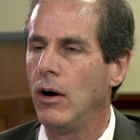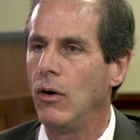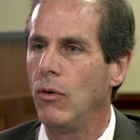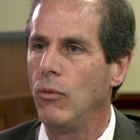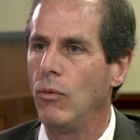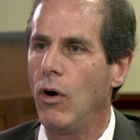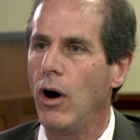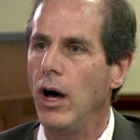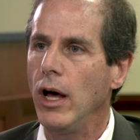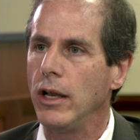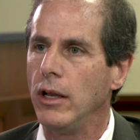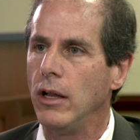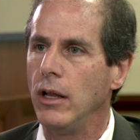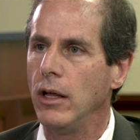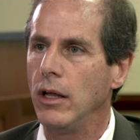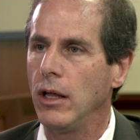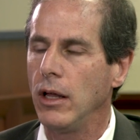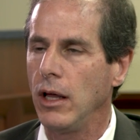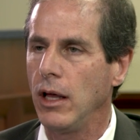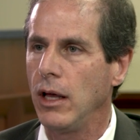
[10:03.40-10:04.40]

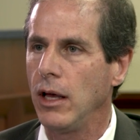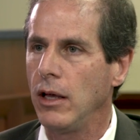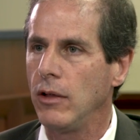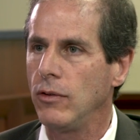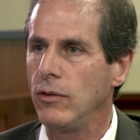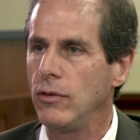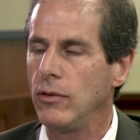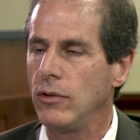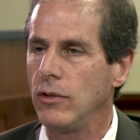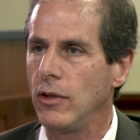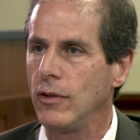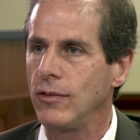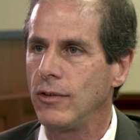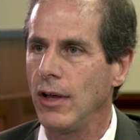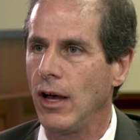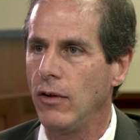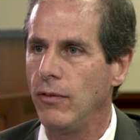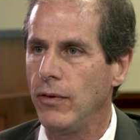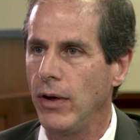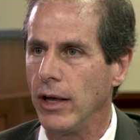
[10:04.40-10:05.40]
One is to
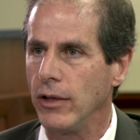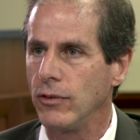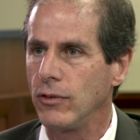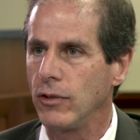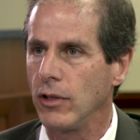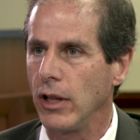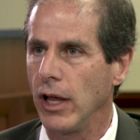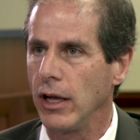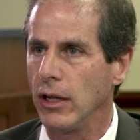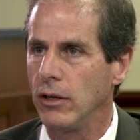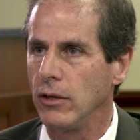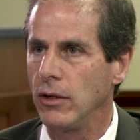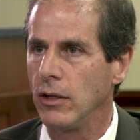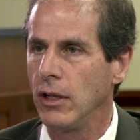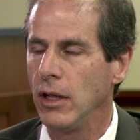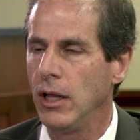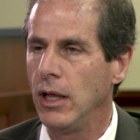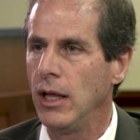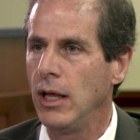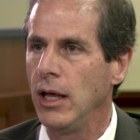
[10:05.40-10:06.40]
self-isolate.
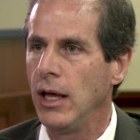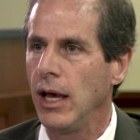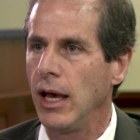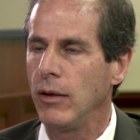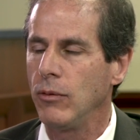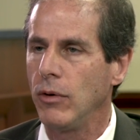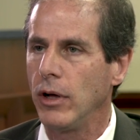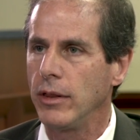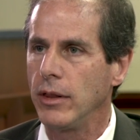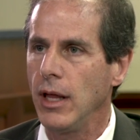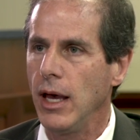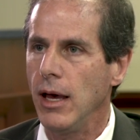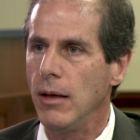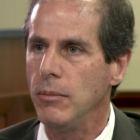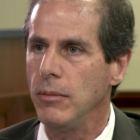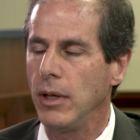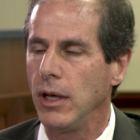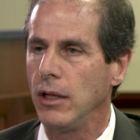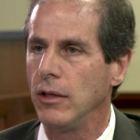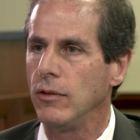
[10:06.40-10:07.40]
And what
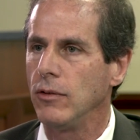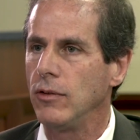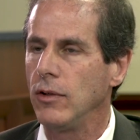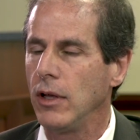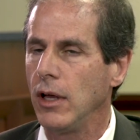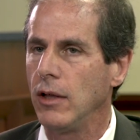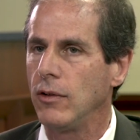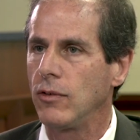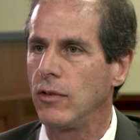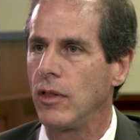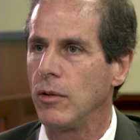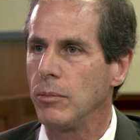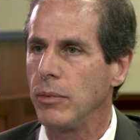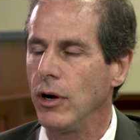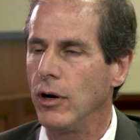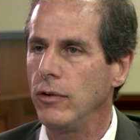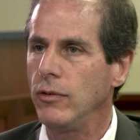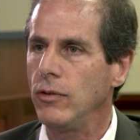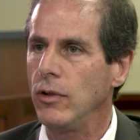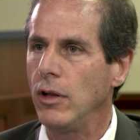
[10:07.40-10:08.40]
that means is the
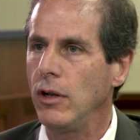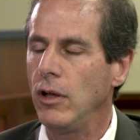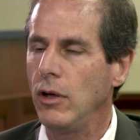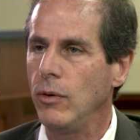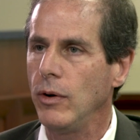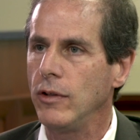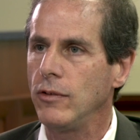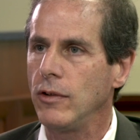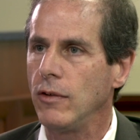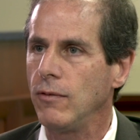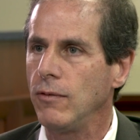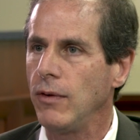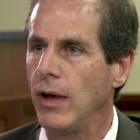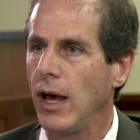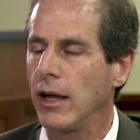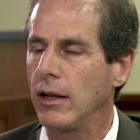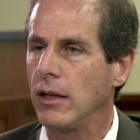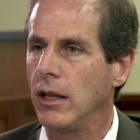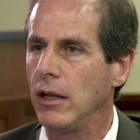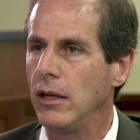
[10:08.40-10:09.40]
person who is
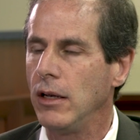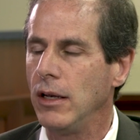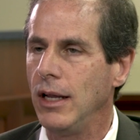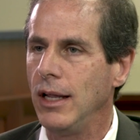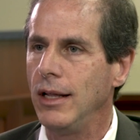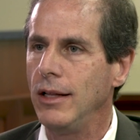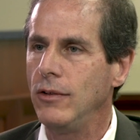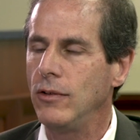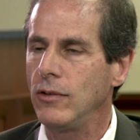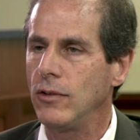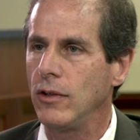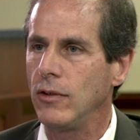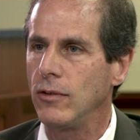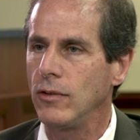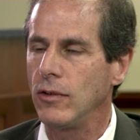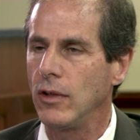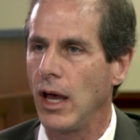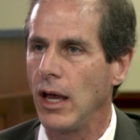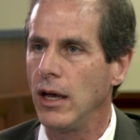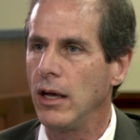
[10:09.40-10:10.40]
infected needs to
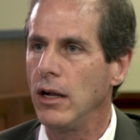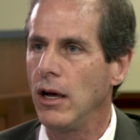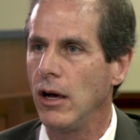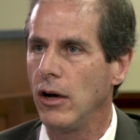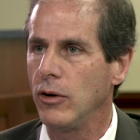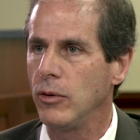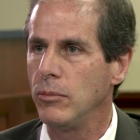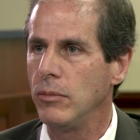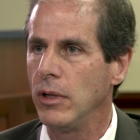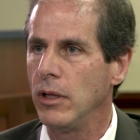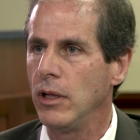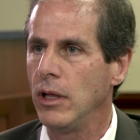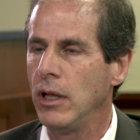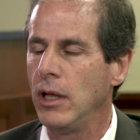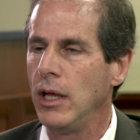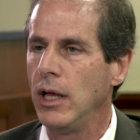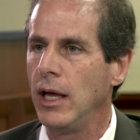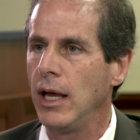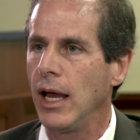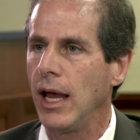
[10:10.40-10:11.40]
stay at home
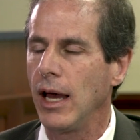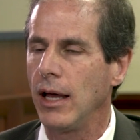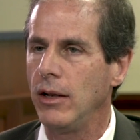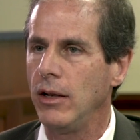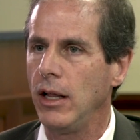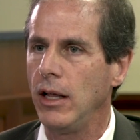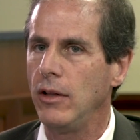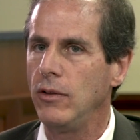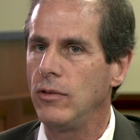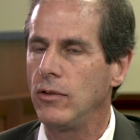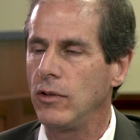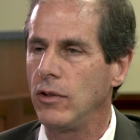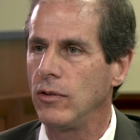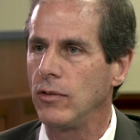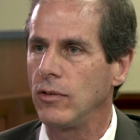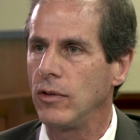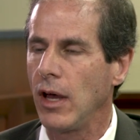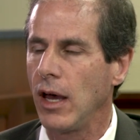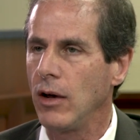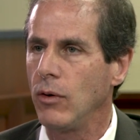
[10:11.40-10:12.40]
and needs to
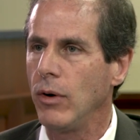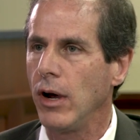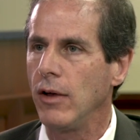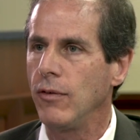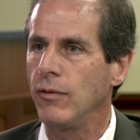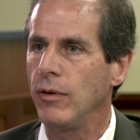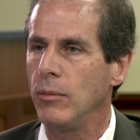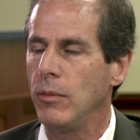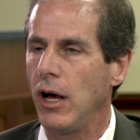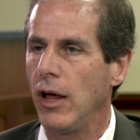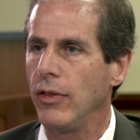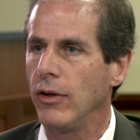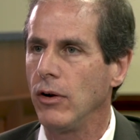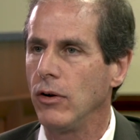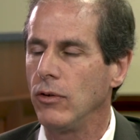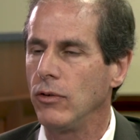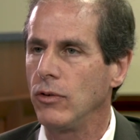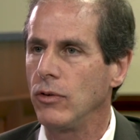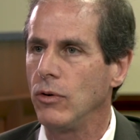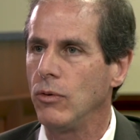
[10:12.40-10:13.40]
stay away from
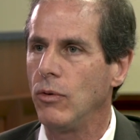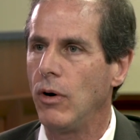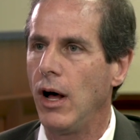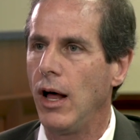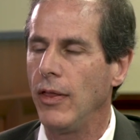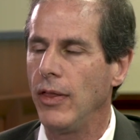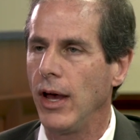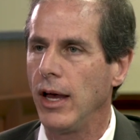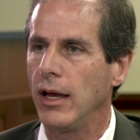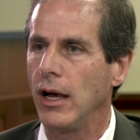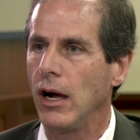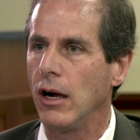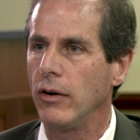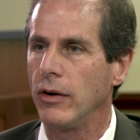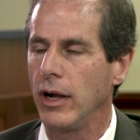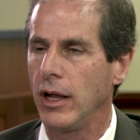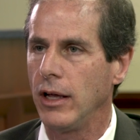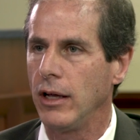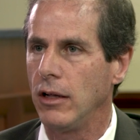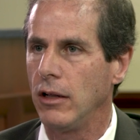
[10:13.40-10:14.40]
others while they
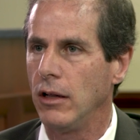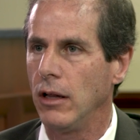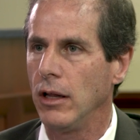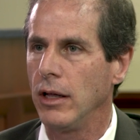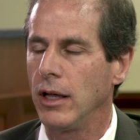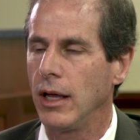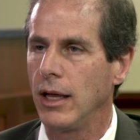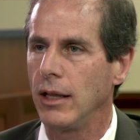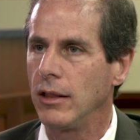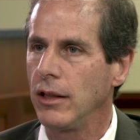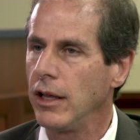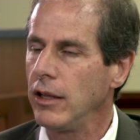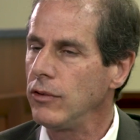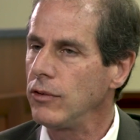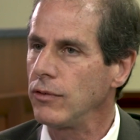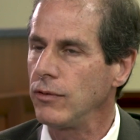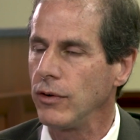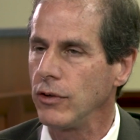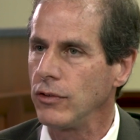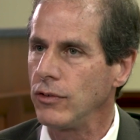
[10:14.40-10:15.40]
are ill, at
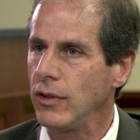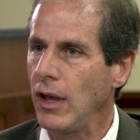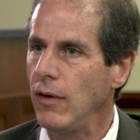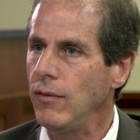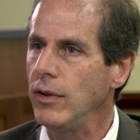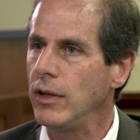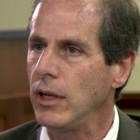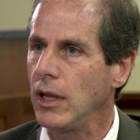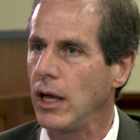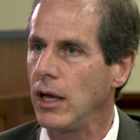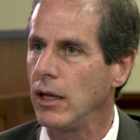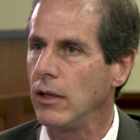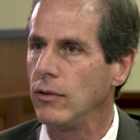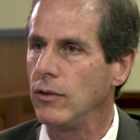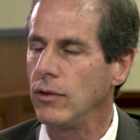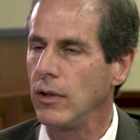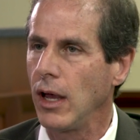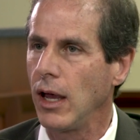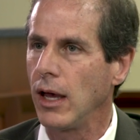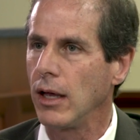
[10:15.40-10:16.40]
least for 7
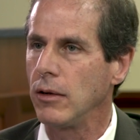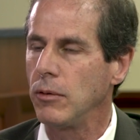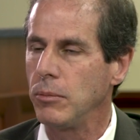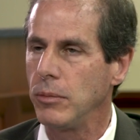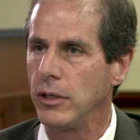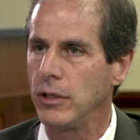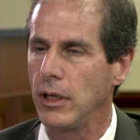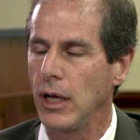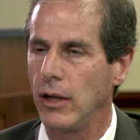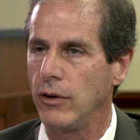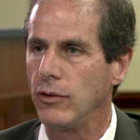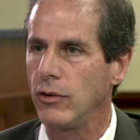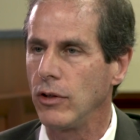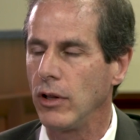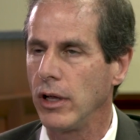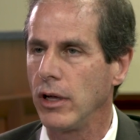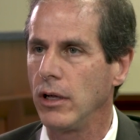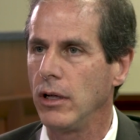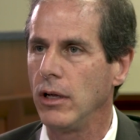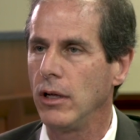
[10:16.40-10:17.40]
days and
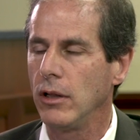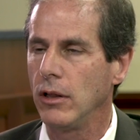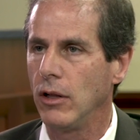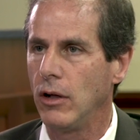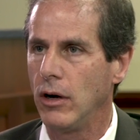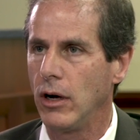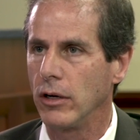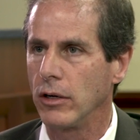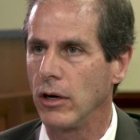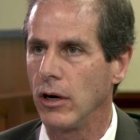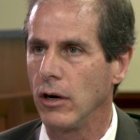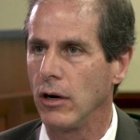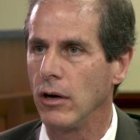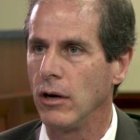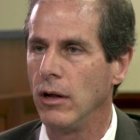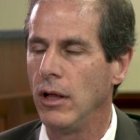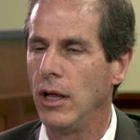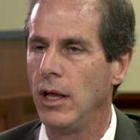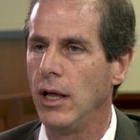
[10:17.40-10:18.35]
potentially longer.